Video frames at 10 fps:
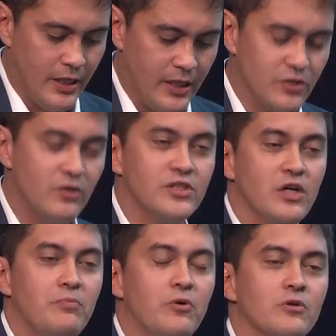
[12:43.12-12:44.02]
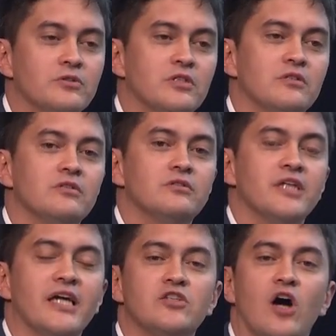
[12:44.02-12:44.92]
It's also important to
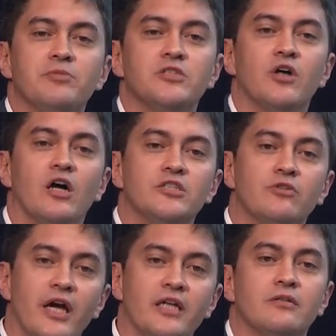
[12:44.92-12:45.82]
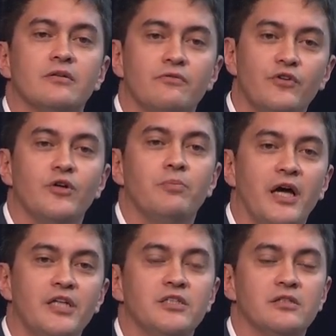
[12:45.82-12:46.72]
take time to titrate for your
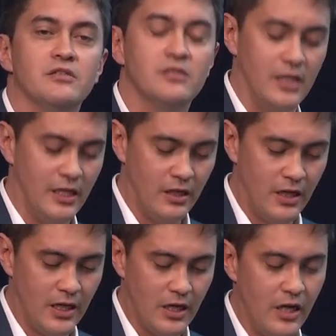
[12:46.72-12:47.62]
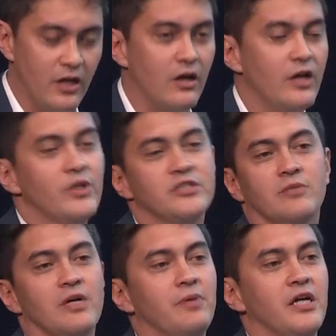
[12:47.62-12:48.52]
patients, and I always
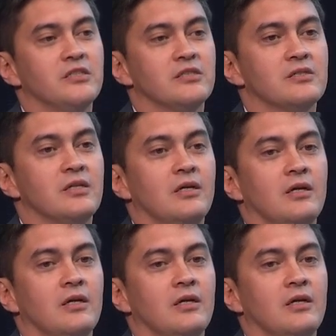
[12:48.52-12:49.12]
tell my patients